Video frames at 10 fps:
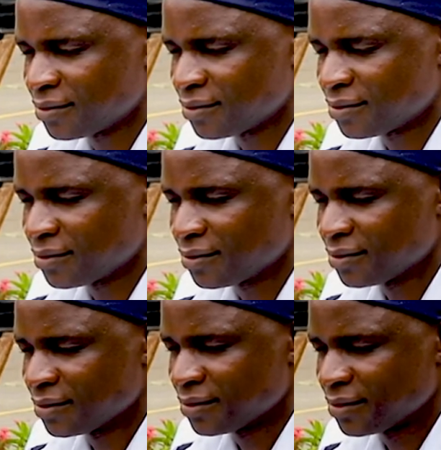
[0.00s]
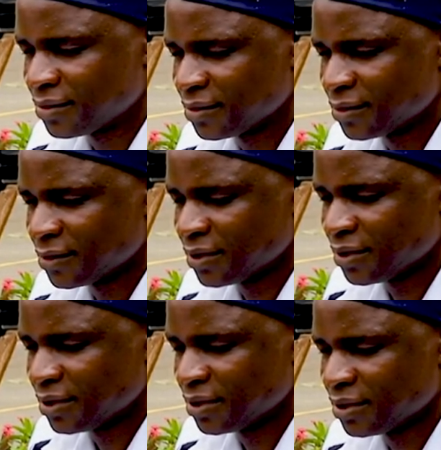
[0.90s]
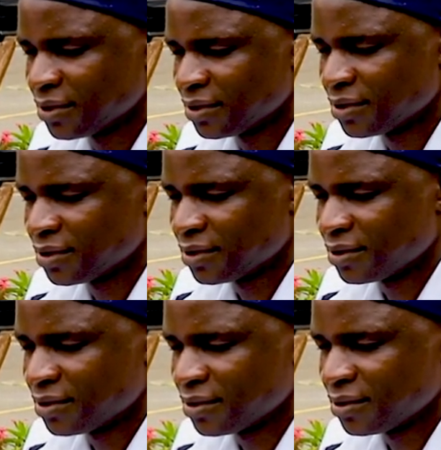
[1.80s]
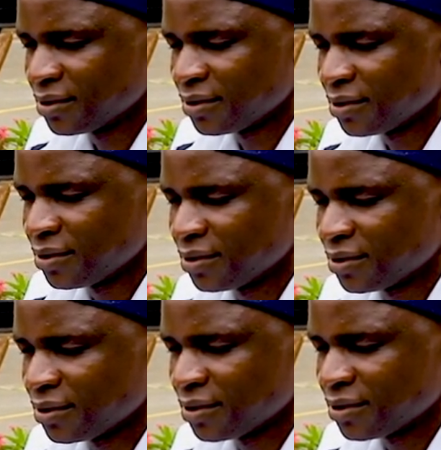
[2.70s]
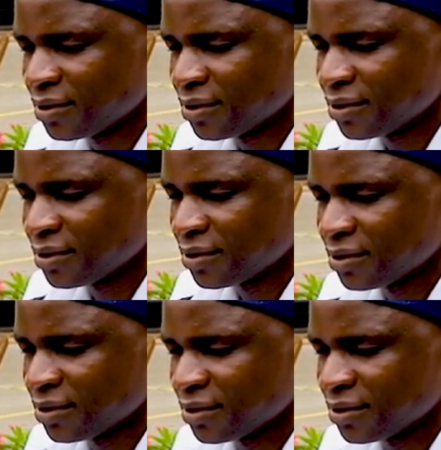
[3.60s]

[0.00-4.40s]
(silent)